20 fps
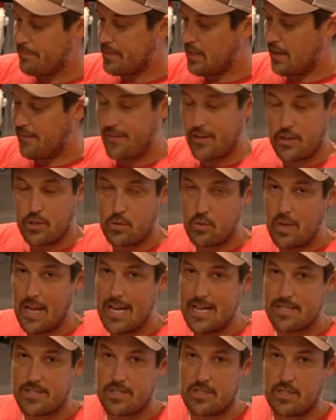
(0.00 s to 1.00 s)
If you do
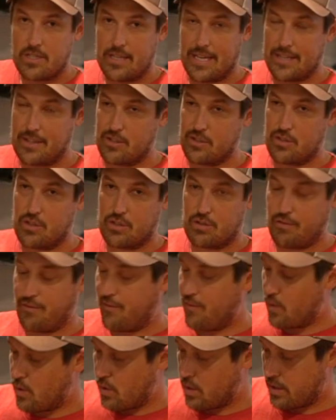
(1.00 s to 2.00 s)
less, like there's just
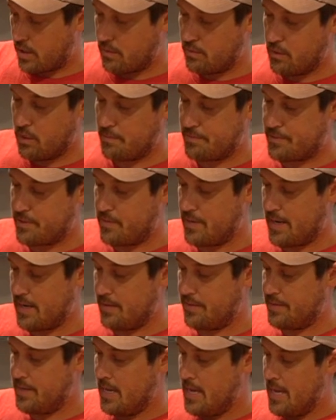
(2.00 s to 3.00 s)
4 little ropes
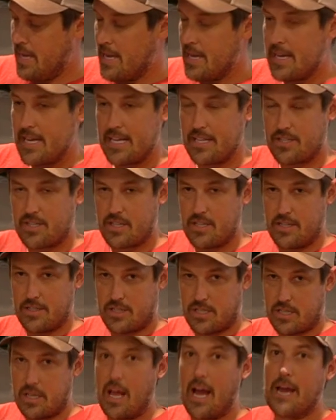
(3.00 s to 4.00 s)
around, it's gonna
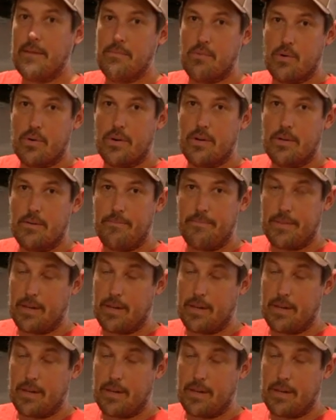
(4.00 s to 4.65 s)
slide more.